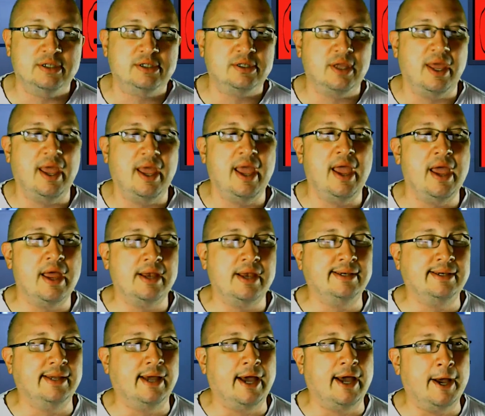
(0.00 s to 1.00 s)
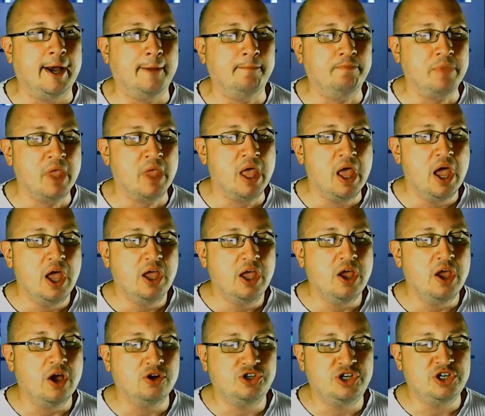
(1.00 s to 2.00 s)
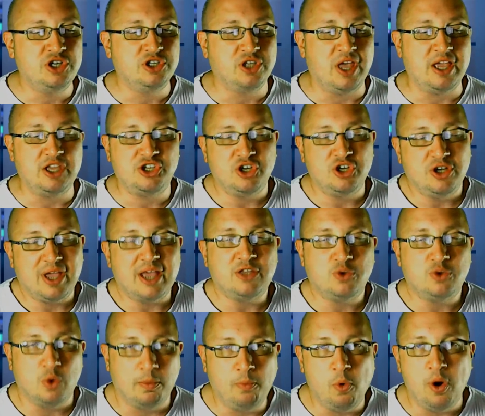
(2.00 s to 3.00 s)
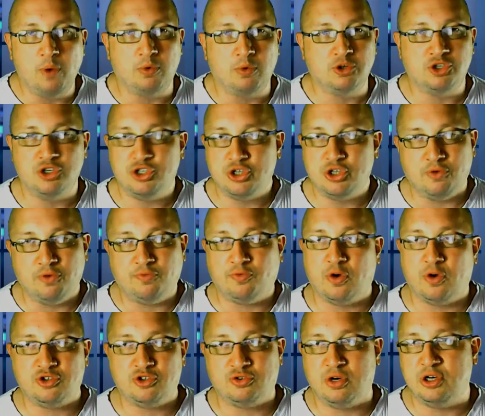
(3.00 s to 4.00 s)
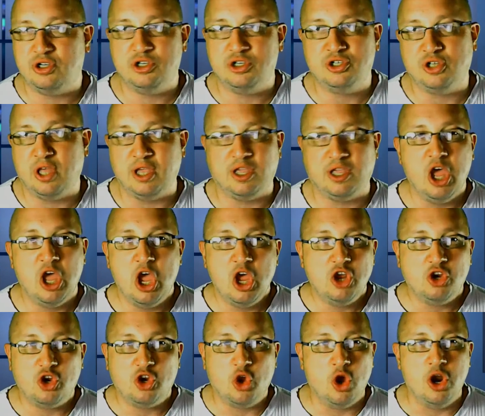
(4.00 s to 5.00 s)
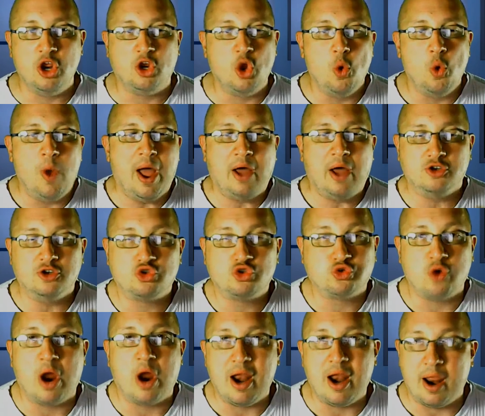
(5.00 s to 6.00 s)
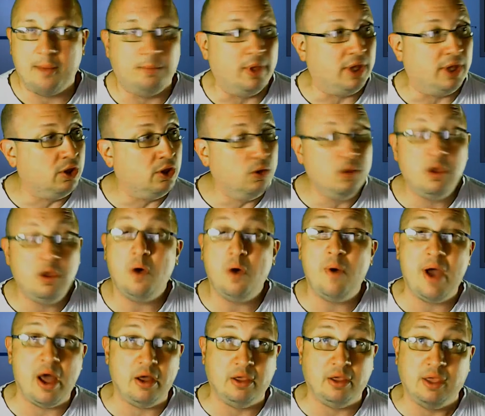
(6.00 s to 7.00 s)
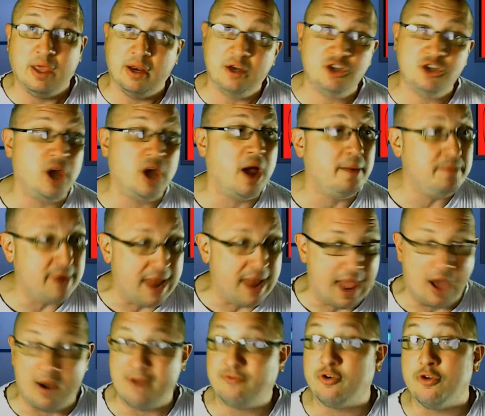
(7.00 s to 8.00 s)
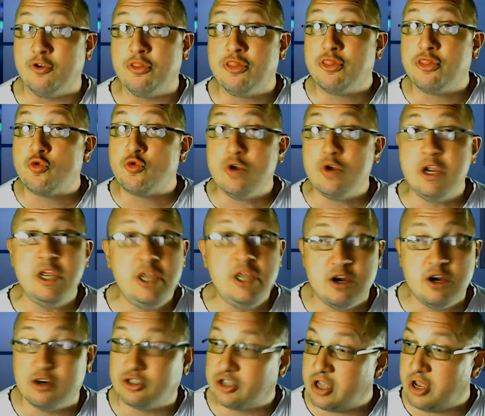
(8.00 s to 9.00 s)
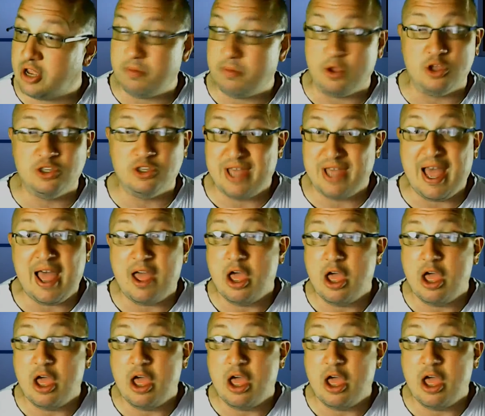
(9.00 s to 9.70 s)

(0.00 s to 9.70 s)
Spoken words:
And, she's like, she'll get to a point where she's so frustrated. She's like going to go out and try. I'm like, you go out and get a job now after 3 years, because that